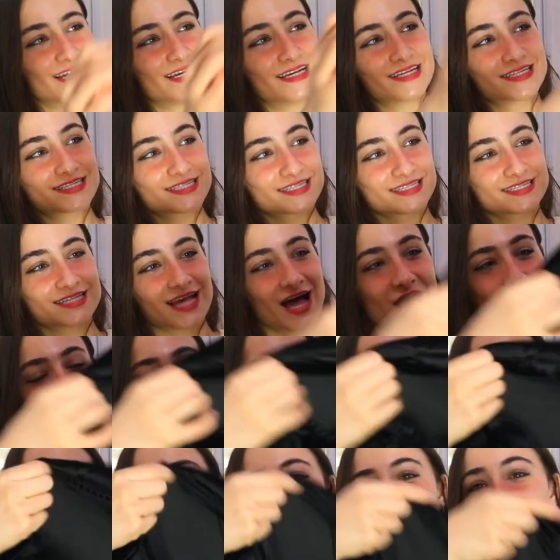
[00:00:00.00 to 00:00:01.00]
It's
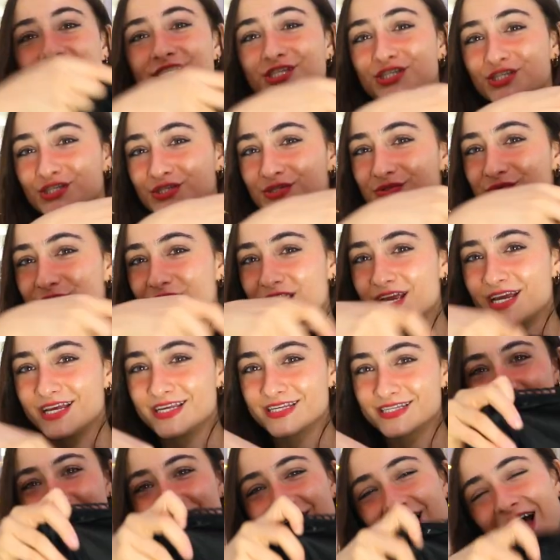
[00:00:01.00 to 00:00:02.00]
a witch
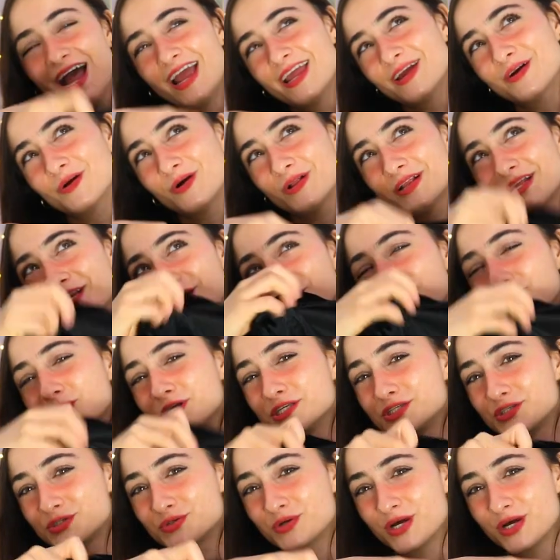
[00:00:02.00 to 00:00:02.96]
dress. I call it a witch